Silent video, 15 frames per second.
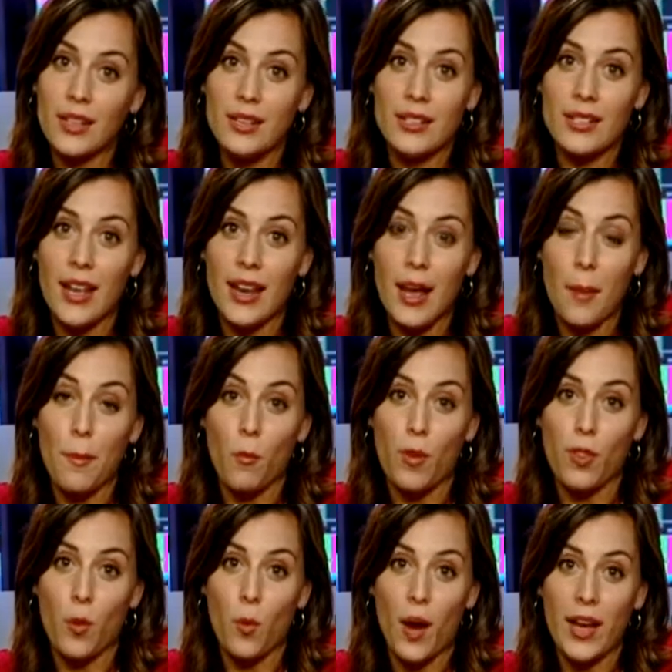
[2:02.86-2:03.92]
set up
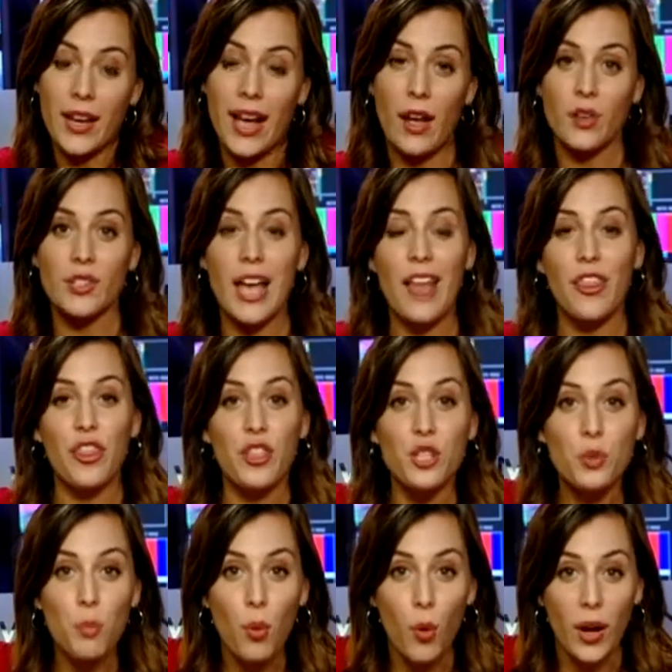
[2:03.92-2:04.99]
with the White House at
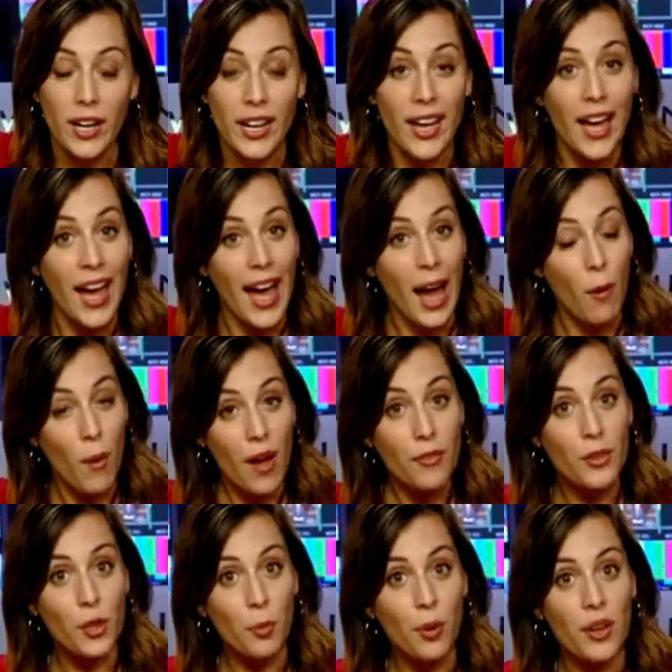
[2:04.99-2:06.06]
this point.
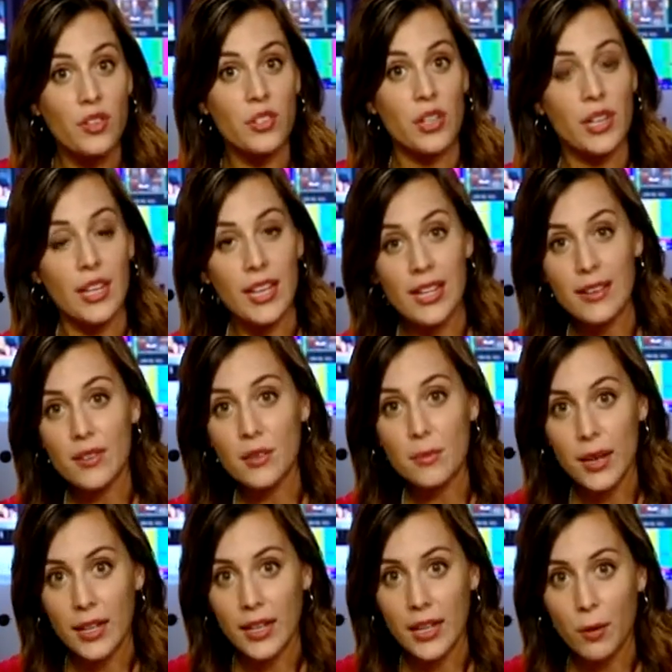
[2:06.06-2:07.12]
However, the president is
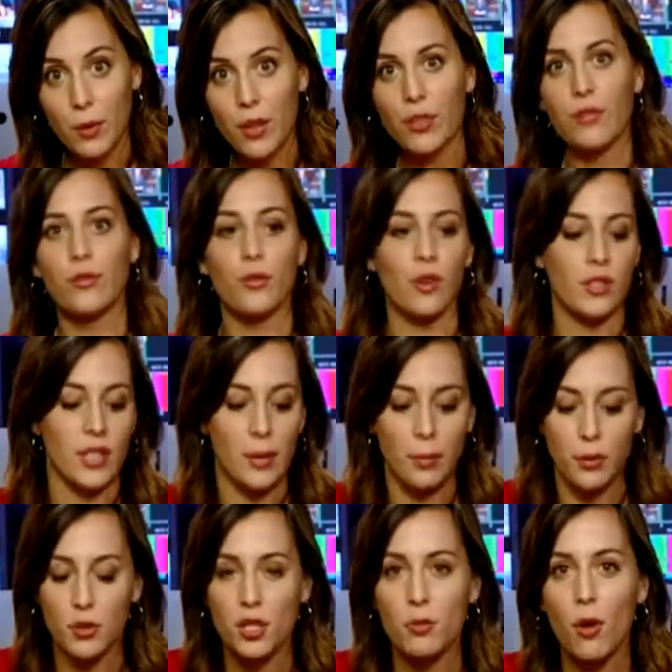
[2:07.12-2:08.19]
meeting with, for
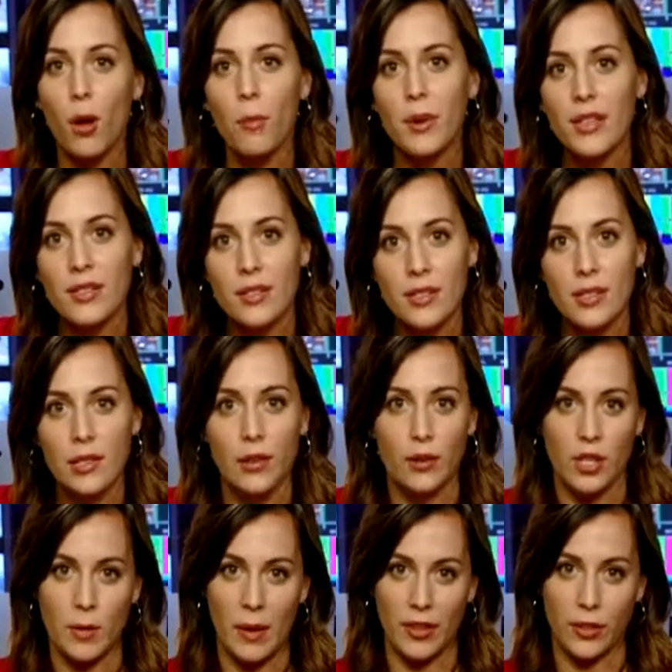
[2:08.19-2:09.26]
example, small business
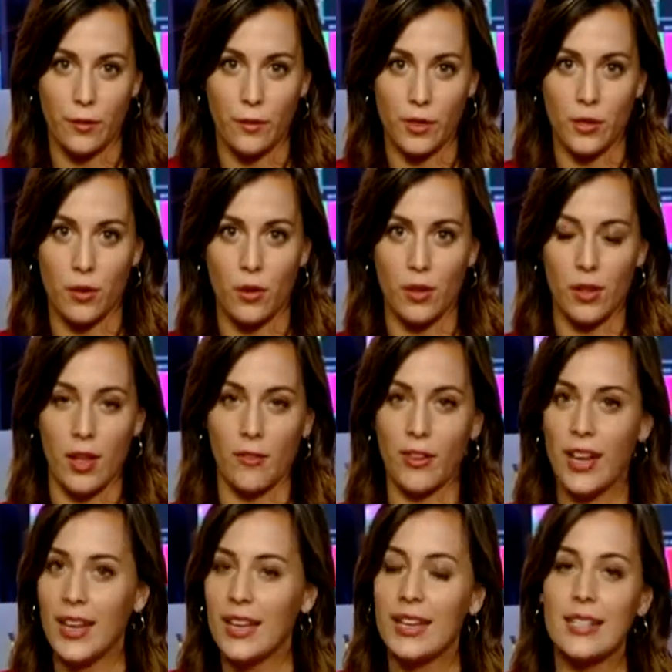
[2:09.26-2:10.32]
leaders about the fiscal cliff.
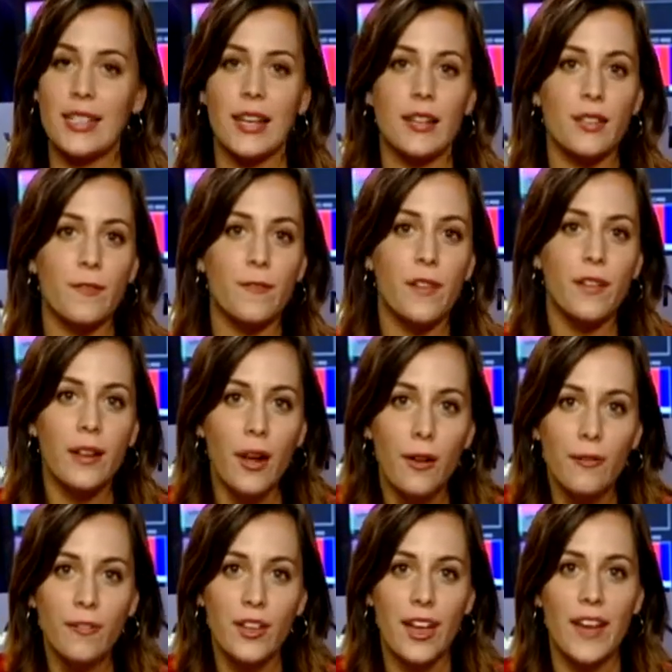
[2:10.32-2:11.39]
He's headed to
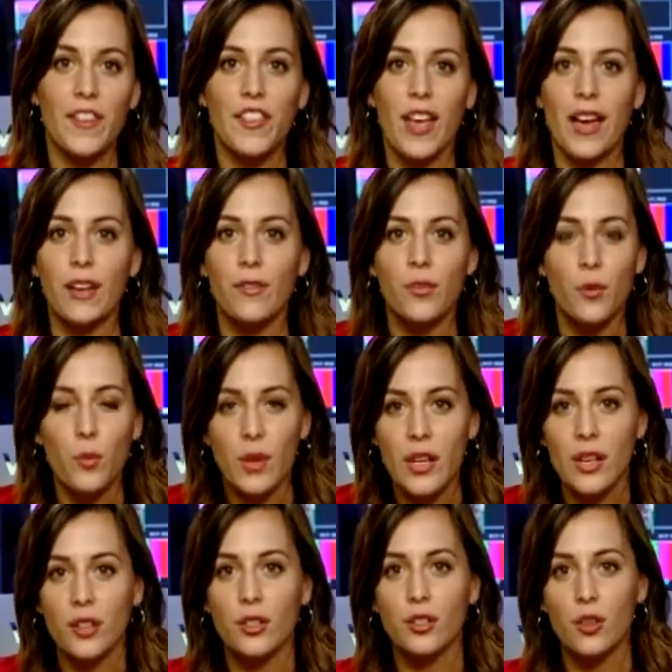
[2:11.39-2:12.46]
Philadelphia at the end of the
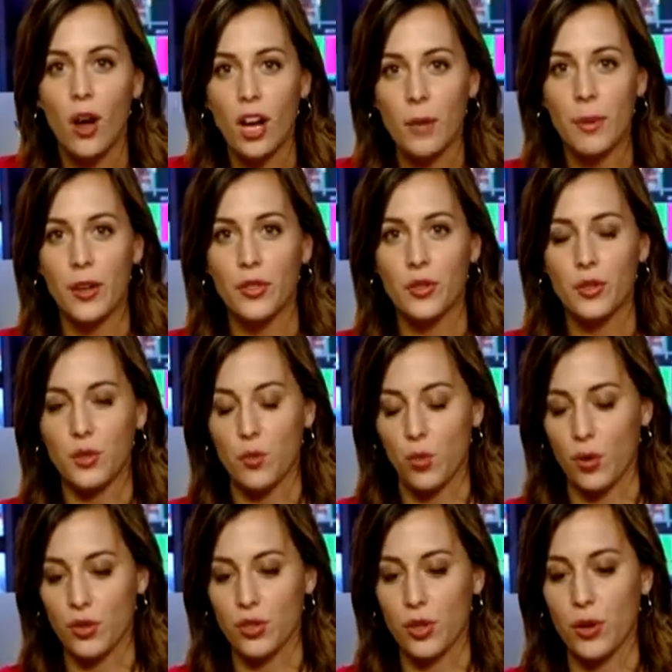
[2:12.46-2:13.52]
week to talk about this
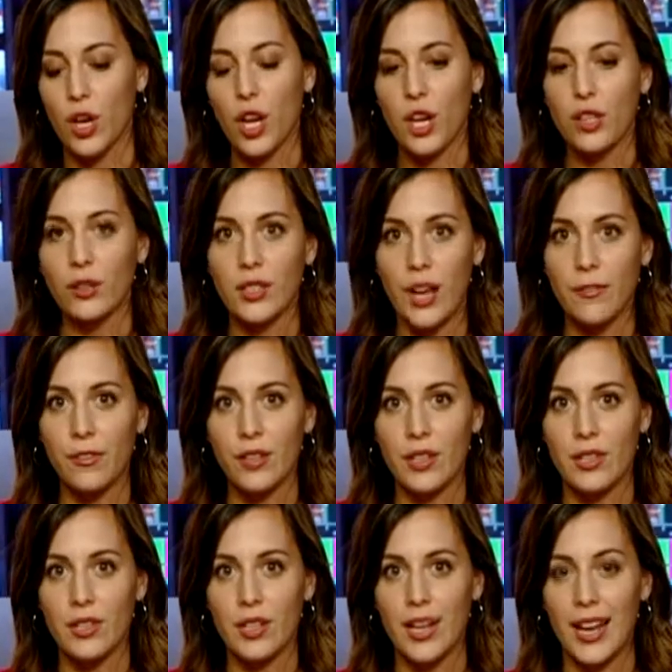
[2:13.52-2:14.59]
more. So you'll definitely
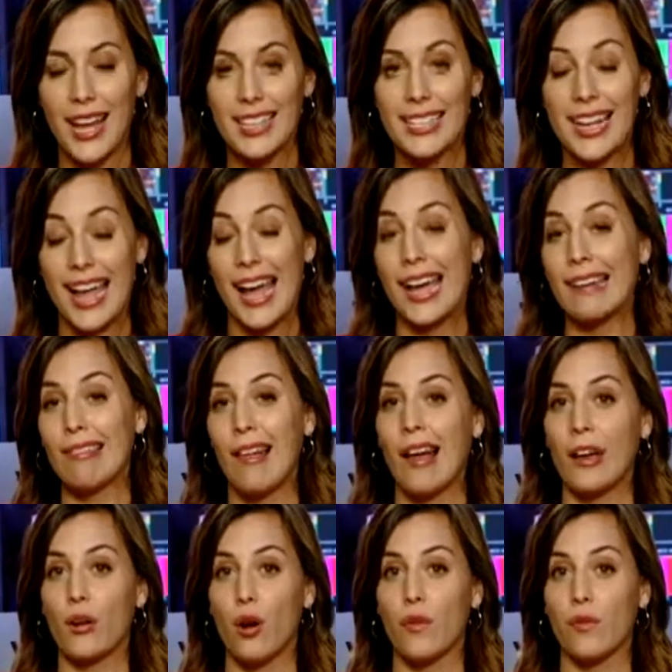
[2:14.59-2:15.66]
see it as a
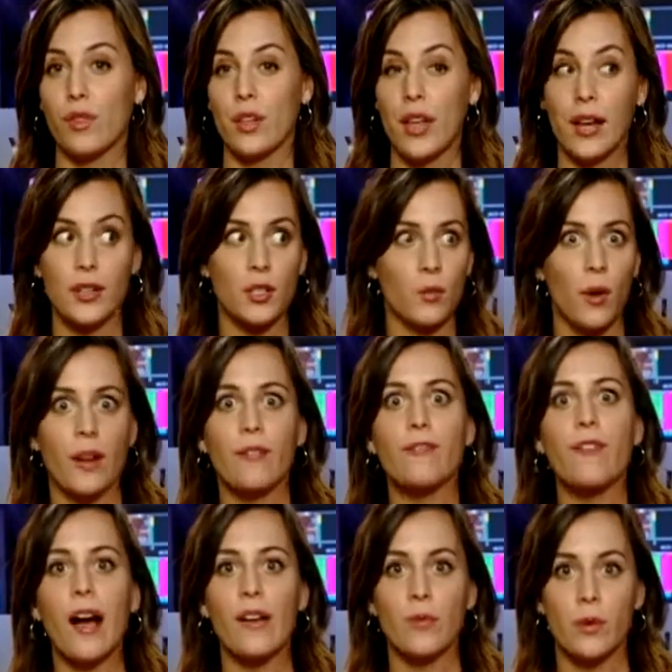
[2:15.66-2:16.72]
headline over the next, what,
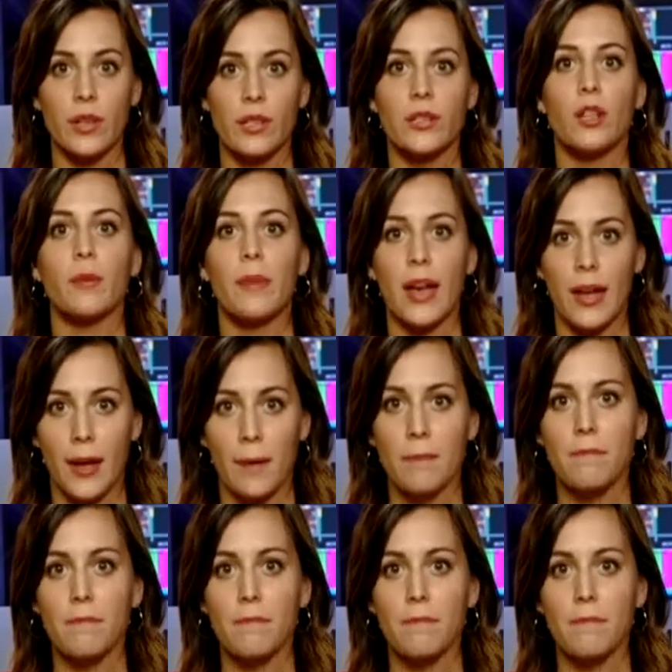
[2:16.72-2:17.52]
five weeks here, Mahia.